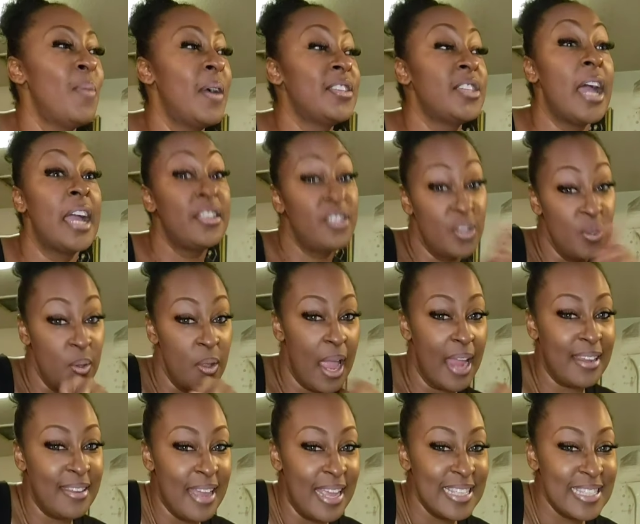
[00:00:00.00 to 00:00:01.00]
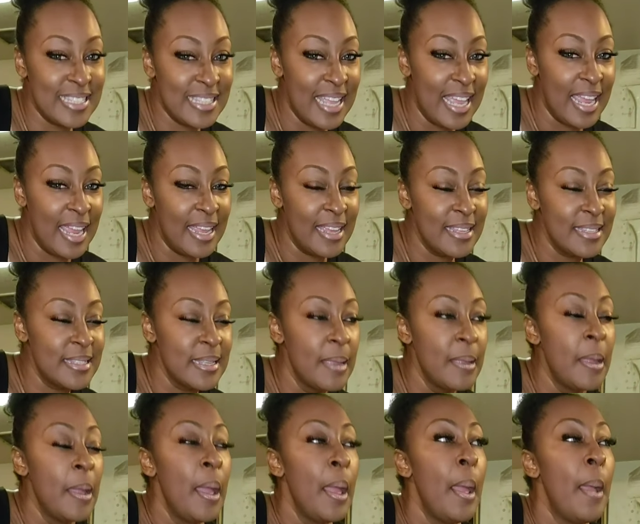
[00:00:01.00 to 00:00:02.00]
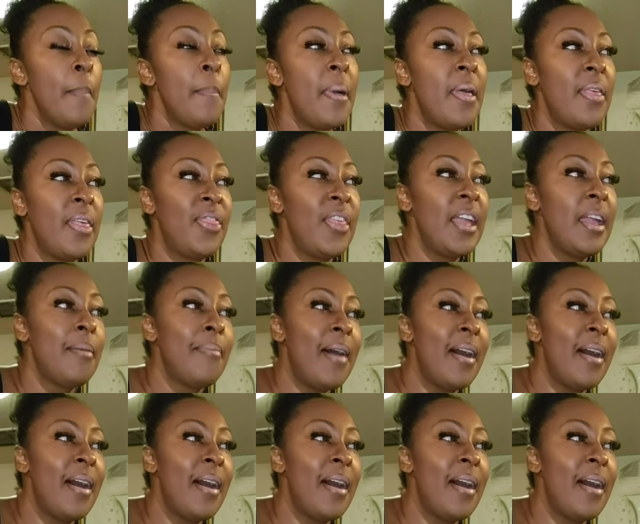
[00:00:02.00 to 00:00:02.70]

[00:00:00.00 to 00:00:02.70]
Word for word: I do like nice things, but the thing about